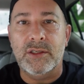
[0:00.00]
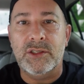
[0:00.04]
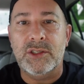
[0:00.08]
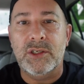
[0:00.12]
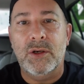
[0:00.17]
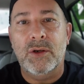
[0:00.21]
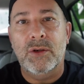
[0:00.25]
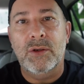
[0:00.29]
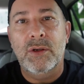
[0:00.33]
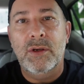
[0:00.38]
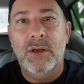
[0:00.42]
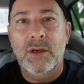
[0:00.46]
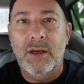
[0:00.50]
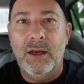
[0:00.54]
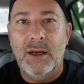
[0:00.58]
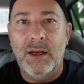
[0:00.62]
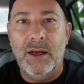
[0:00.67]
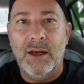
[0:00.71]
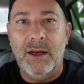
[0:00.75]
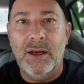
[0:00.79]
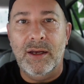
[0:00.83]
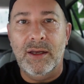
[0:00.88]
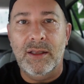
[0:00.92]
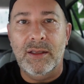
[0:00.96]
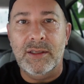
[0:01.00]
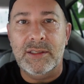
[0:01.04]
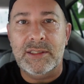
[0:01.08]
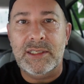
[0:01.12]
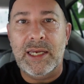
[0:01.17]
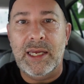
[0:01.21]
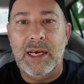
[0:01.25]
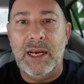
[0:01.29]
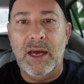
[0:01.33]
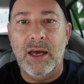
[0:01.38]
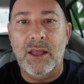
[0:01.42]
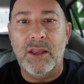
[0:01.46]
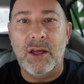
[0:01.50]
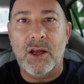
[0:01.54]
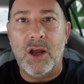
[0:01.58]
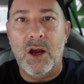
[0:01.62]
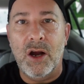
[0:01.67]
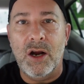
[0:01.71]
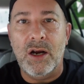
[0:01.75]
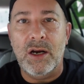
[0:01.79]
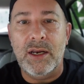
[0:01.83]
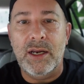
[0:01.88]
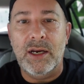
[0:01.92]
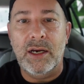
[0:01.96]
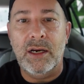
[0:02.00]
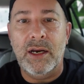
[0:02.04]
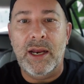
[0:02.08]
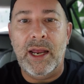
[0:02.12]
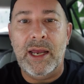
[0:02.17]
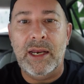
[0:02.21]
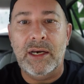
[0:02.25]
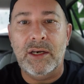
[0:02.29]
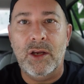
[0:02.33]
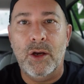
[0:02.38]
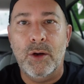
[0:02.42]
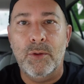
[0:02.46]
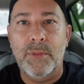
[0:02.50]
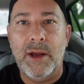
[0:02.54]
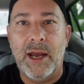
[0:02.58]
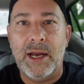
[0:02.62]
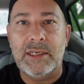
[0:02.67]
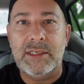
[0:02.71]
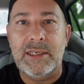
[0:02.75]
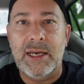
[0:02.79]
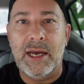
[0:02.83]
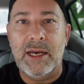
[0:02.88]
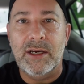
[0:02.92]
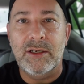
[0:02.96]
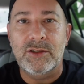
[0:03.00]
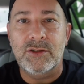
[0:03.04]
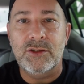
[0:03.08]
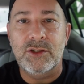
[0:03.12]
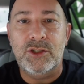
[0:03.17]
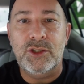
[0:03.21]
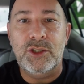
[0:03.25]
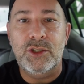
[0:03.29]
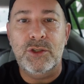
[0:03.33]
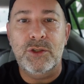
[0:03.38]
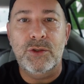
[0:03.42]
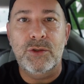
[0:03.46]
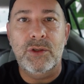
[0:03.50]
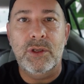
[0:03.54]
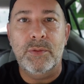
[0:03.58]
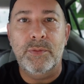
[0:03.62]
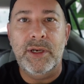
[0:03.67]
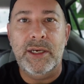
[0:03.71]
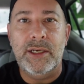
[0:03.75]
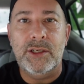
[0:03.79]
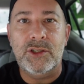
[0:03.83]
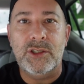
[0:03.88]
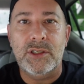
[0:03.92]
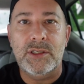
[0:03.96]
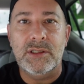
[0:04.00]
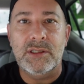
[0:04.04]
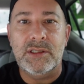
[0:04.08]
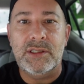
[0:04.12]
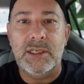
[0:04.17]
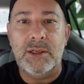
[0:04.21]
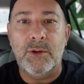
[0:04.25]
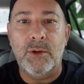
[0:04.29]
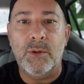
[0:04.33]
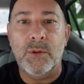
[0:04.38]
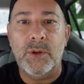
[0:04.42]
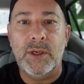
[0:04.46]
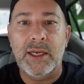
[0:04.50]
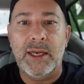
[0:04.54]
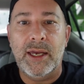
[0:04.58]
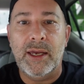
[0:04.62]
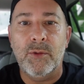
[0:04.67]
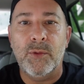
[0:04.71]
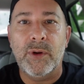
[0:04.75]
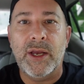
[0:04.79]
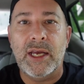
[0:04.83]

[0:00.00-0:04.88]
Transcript: So uh, let's get out of the car here and go back down to the beach and see what we can get.